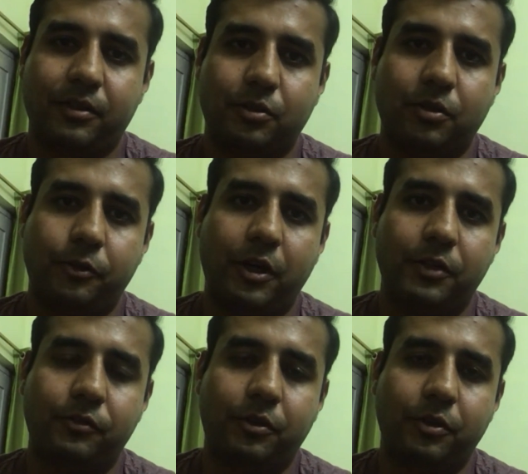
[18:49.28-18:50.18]
So if
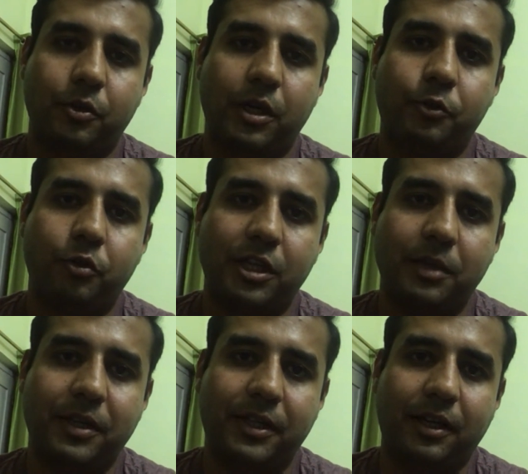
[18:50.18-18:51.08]
you have you have to
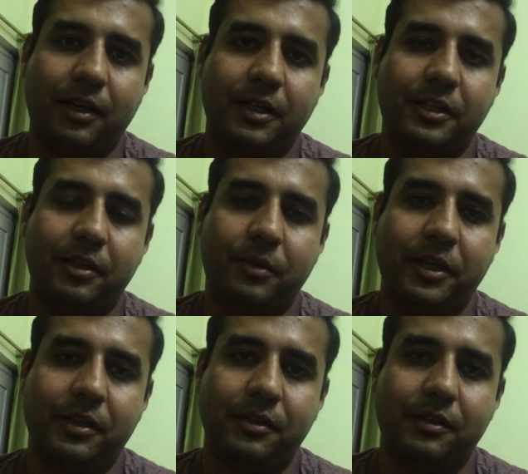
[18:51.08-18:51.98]
keep that target in mind